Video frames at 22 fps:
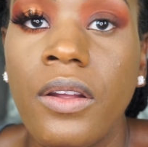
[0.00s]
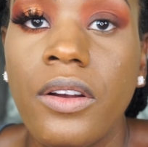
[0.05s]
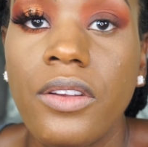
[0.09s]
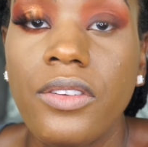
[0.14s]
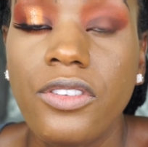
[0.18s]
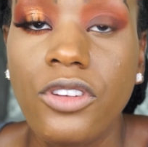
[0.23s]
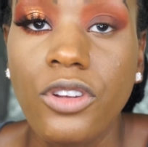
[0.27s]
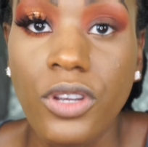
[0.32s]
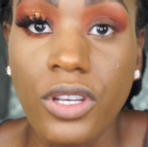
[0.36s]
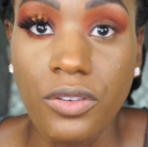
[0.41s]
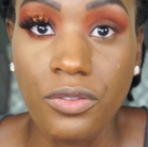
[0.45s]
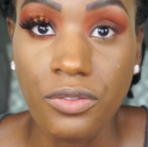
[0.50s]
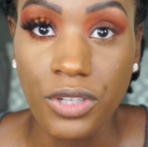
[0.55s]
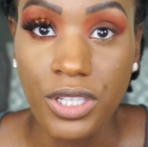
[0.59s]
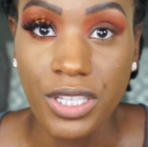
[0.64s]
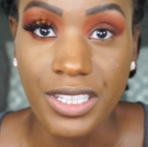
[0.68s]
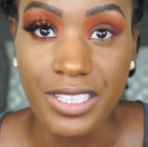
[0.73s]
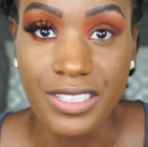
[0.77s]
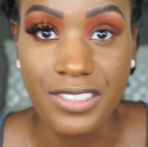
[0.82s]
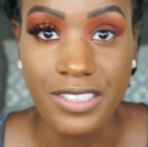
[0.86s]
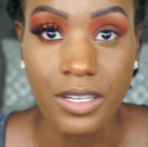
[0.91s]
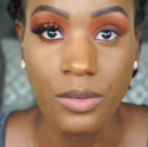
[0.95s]
so you can
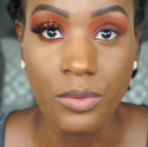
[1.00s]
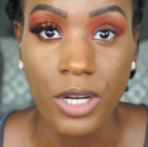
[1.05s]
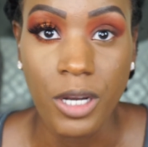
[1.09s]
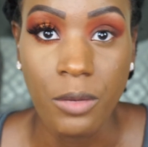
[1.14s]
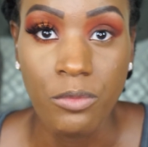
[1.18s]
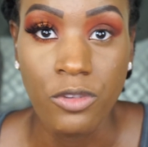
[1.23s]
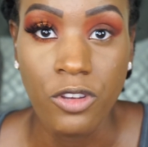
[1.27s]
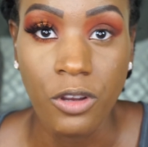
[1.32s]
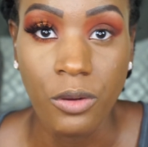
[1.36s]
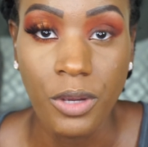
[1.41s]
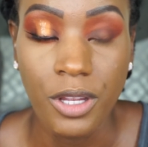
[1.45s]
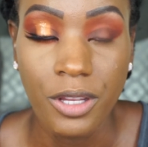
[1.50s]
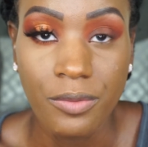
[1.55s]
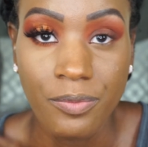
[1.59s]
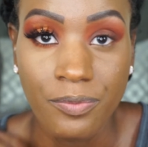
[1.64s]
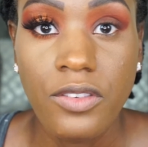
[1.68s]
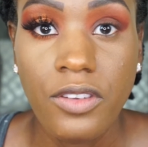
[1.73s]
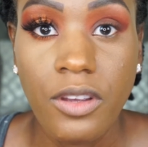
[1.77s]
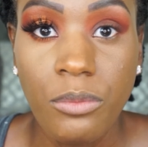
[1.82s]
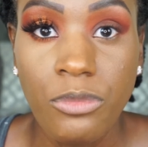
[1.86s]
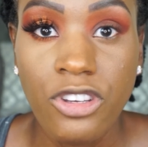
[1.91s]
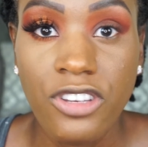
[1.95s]
really see what I'm doing.
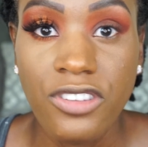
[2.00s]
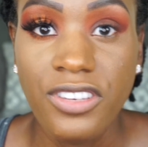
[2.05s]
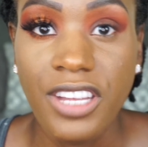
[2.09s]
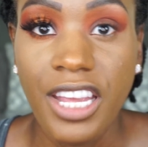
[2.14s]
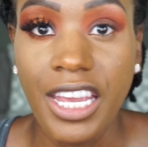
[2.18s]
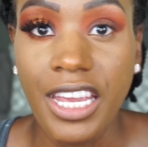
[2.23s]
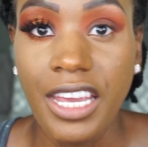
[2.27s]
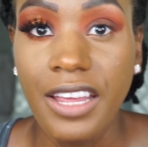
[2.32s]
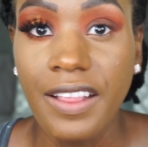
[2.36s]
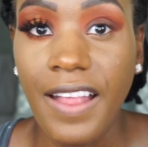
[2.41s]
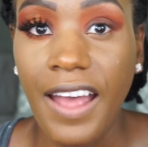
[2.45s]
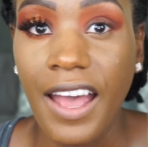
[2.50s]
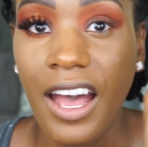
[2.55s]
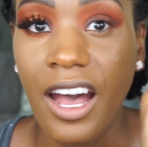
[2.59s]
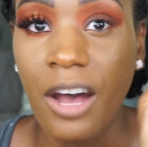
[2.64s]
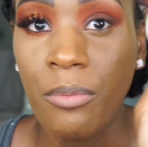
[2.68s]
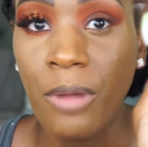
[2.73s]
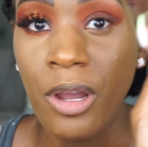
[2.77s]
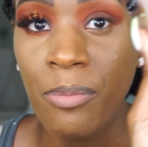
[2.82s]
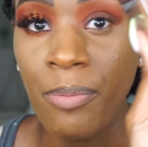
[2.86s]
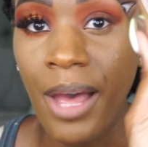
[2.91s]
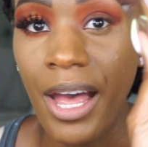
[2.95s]
So I'm just taking that on
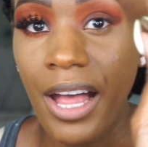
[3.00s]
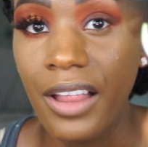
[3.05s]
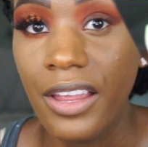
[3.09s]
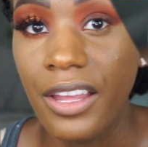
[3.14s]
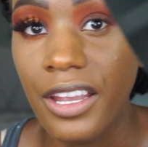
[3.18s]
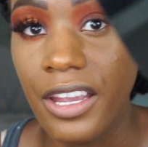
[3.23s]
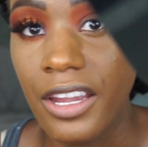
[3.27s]
my palette